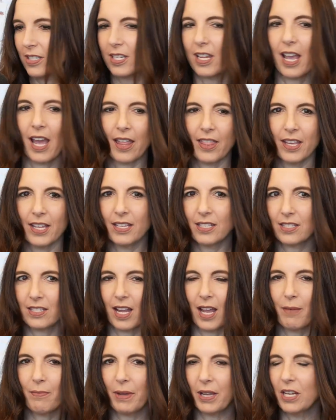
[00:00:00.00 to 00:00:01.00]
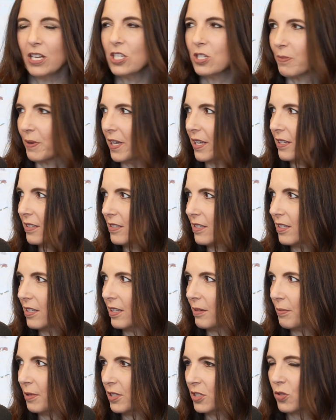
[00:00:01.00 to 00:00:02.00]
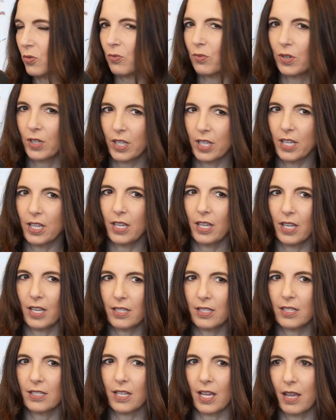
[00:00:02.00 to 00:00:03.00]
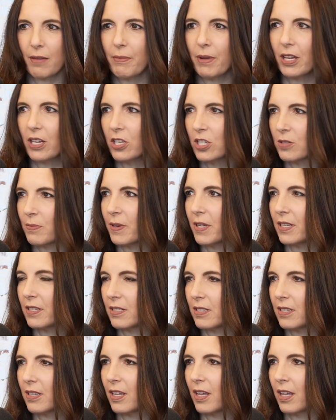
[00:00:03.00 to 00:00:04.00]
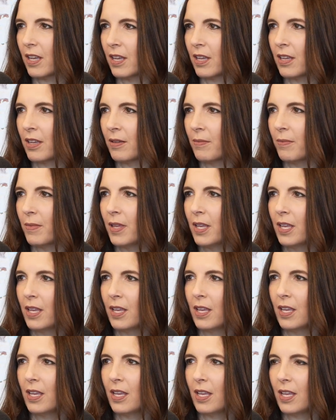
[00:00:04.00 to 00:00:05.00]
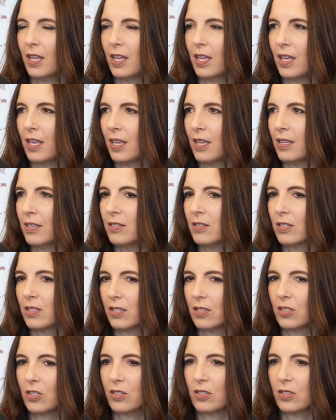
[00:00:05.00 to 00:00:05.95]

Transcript: I think it's time management. I mean, it's a time management. And to just,